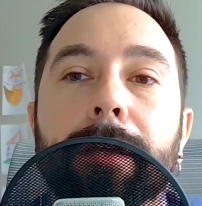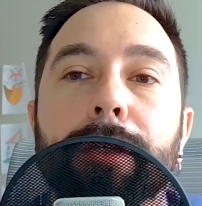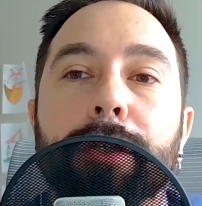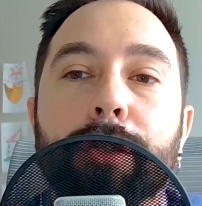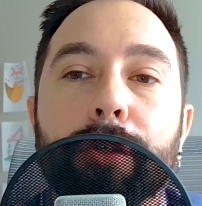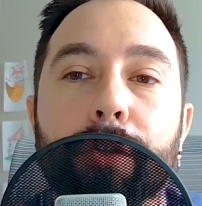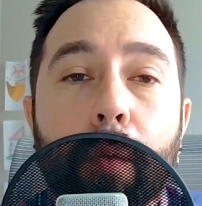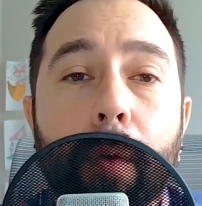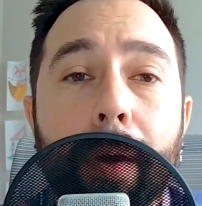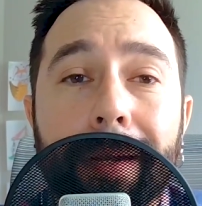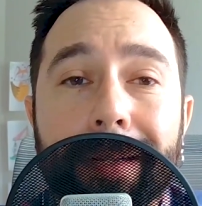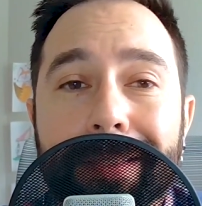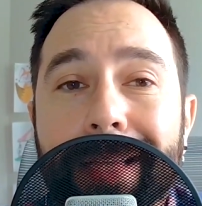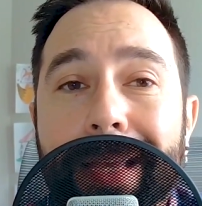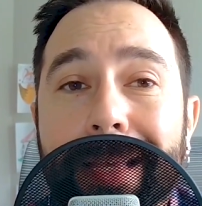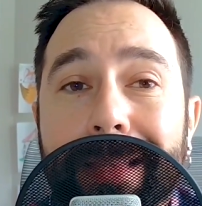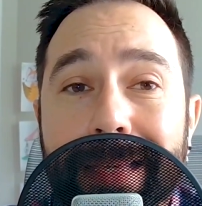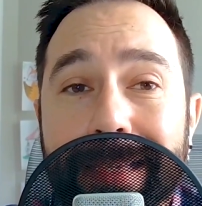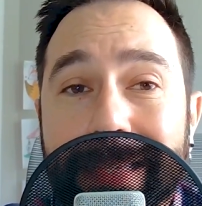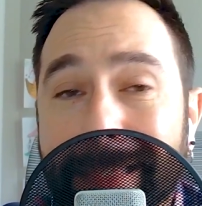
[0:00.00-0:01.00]
You want to
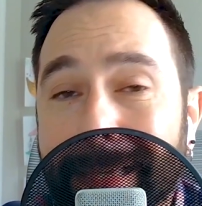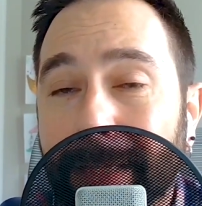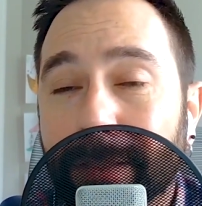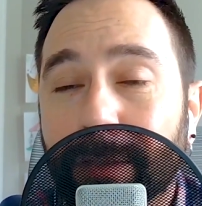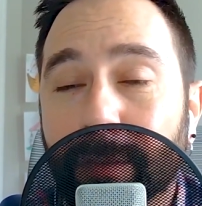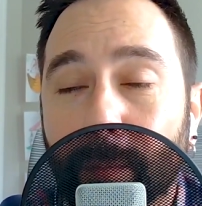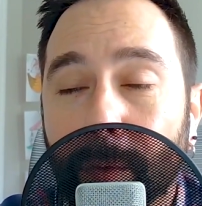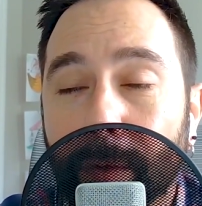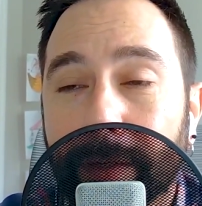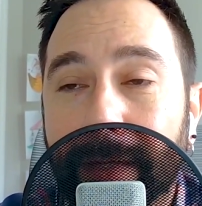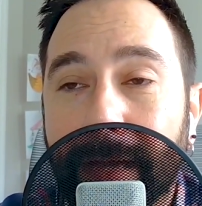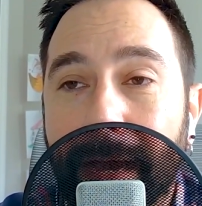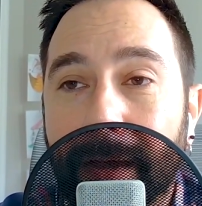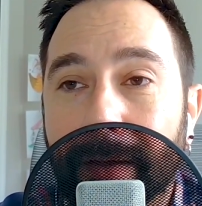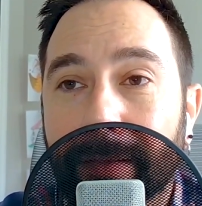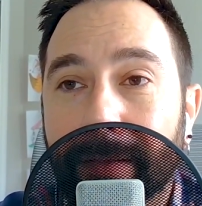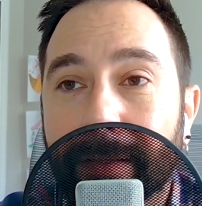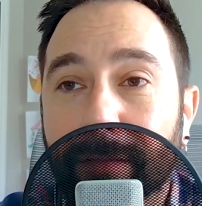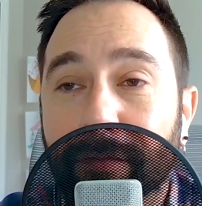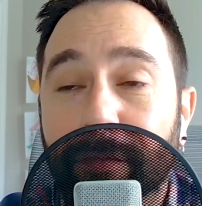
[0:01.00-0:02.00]
take the guesswork out
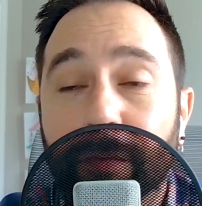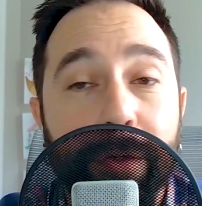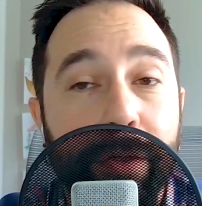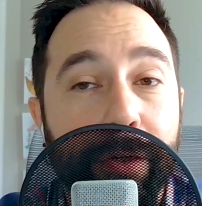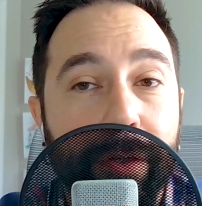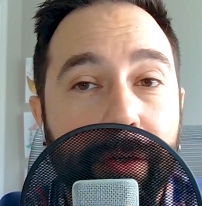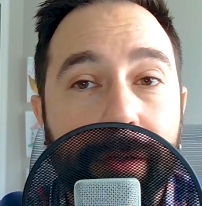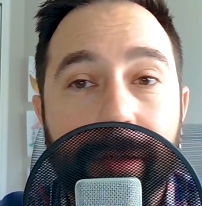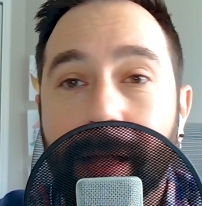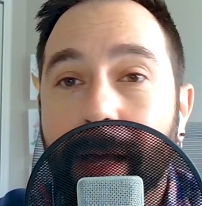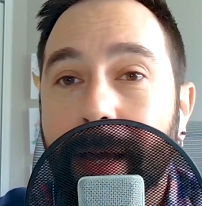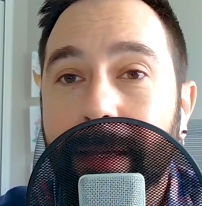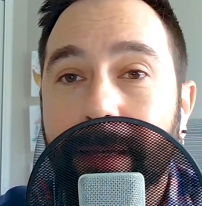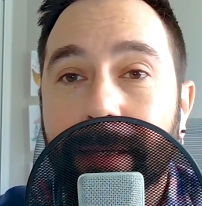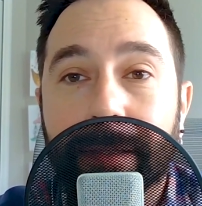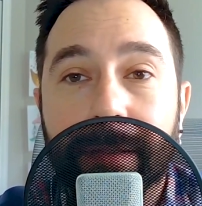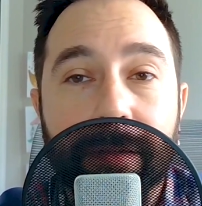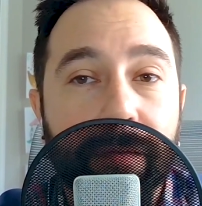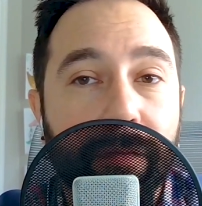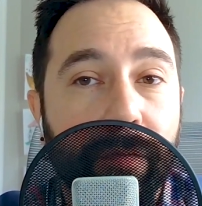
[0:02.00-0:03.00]
of this for your
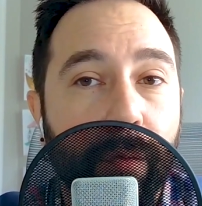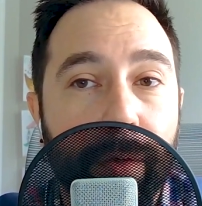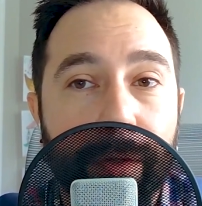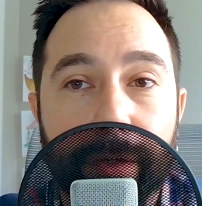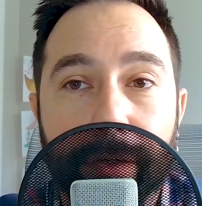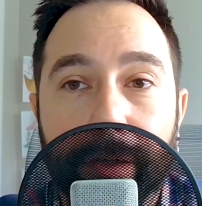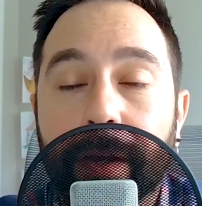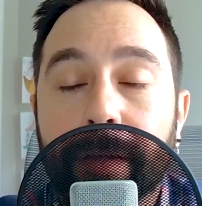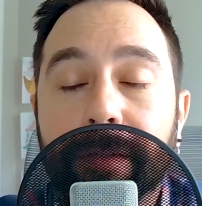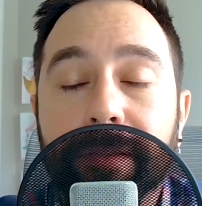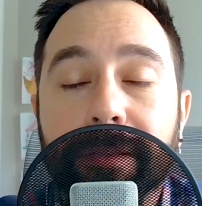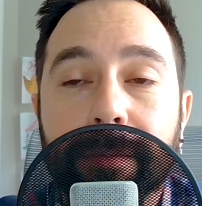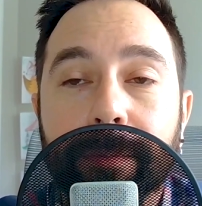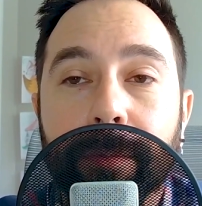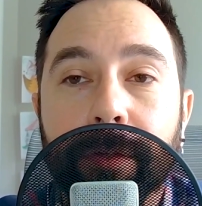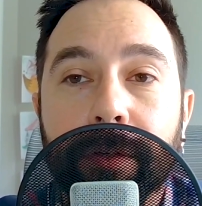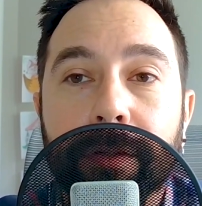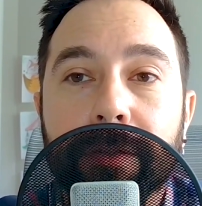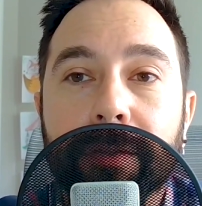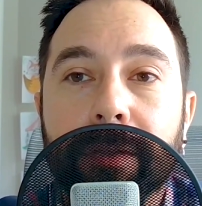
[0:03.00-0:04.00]
clients, for your
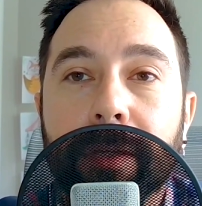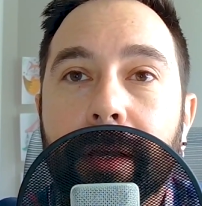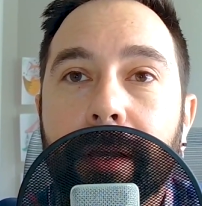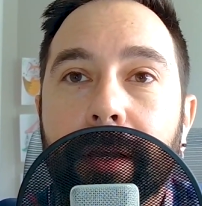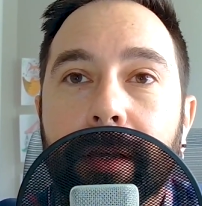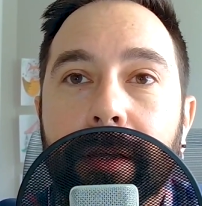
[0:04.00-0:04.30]
customers.